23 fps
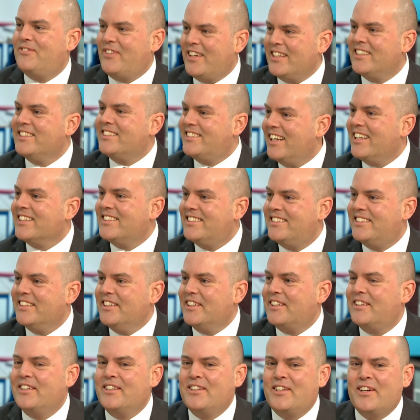It's
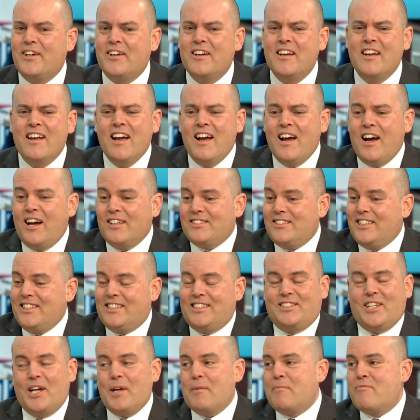fantastic. And uh,
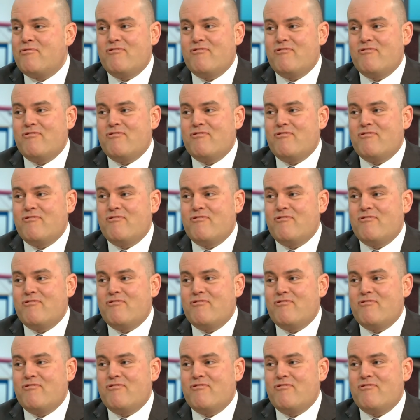just so